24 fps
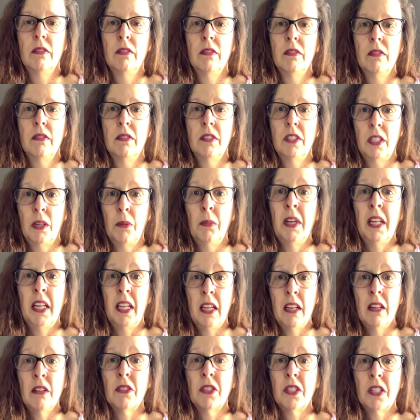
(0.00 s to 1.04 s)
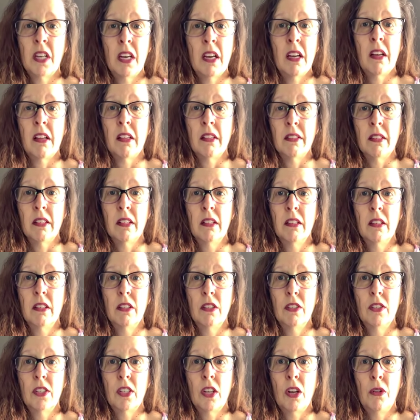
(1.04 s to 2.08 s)
somebody else does.
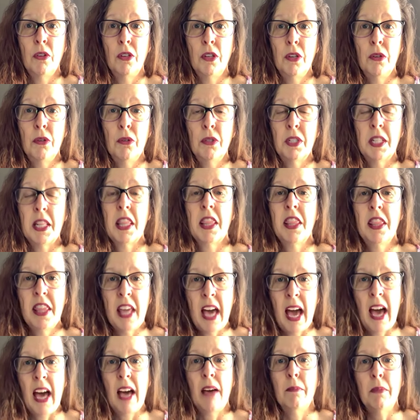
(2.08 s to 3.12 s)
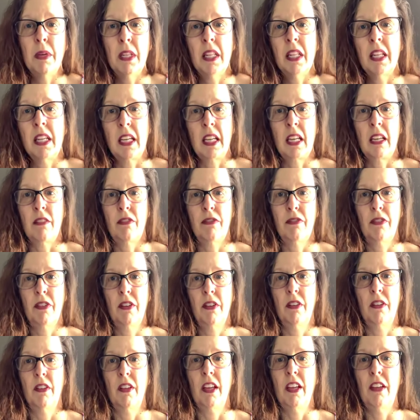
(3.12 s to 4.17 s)
So use that belief
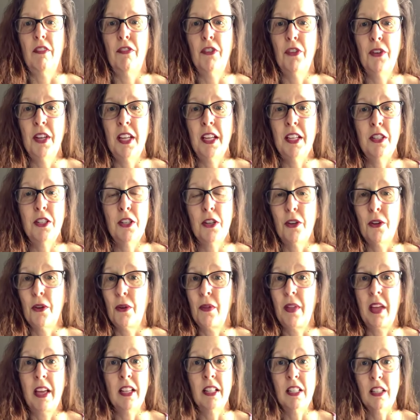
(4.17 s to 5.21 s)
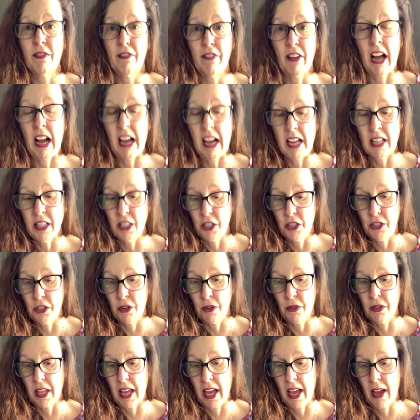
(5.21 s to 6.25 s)
if you need to. It's fine to do
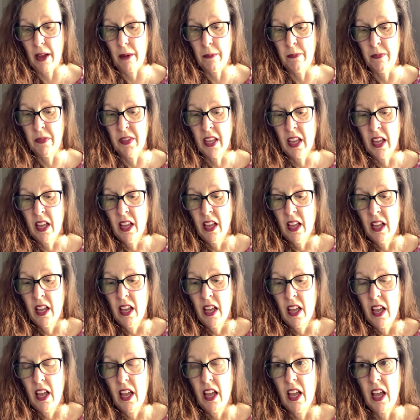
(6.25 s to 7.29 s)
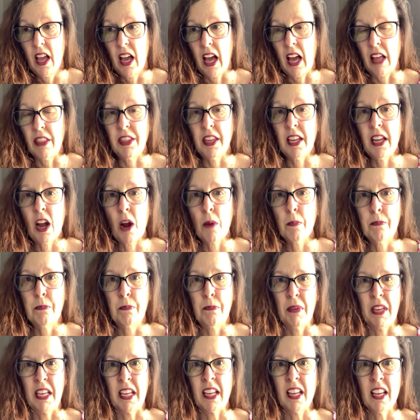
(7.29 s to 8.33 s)
that. I think our
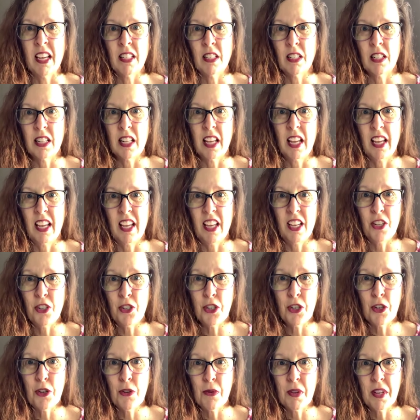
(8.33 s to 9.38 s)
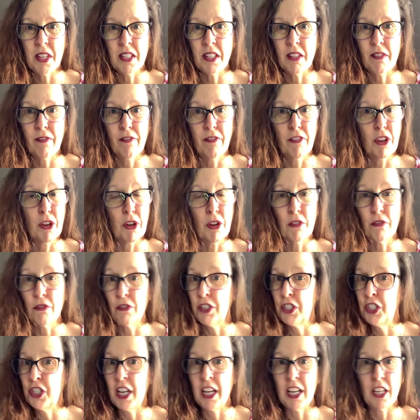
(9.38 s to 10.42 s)
biggest issue is fear of
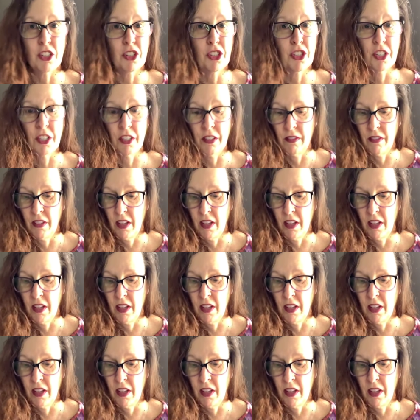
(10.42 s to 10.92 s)
rejection,